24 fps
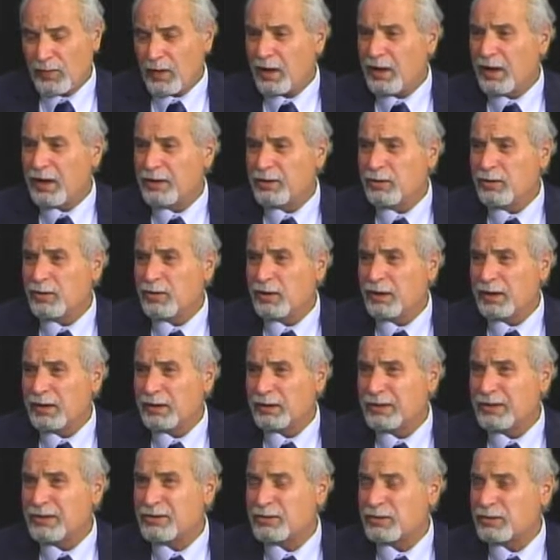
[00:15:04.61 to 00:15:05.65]
I knew at
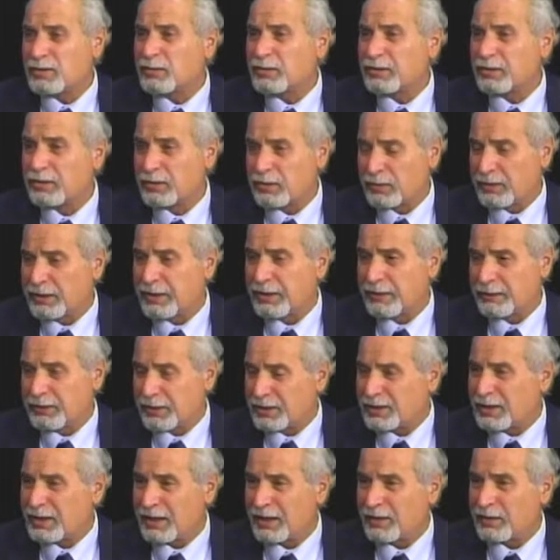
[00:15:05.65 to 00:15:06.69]
least 2 or 3 of the
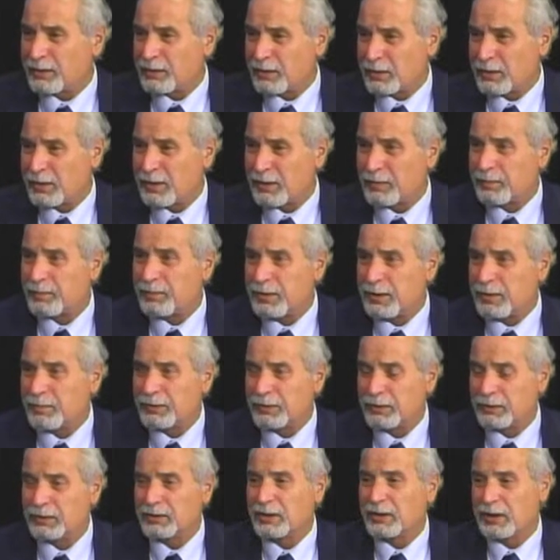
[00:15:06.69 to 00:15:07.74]
10 or 12
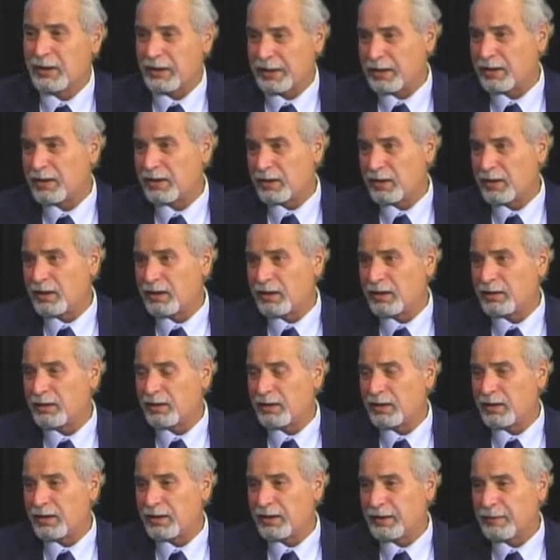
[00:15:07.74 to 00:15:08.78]
people that I got
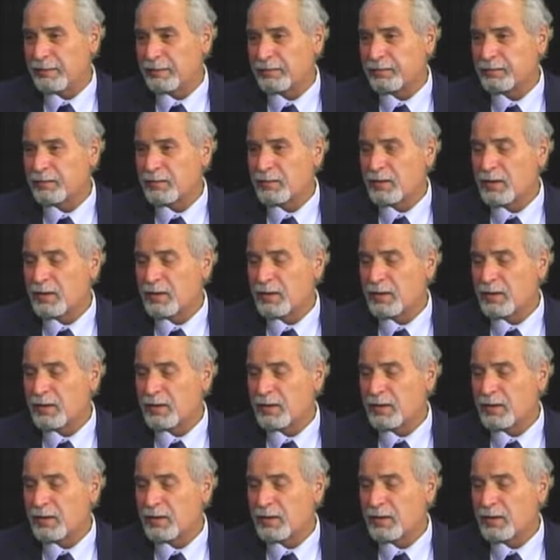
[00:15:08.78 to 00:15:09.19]
on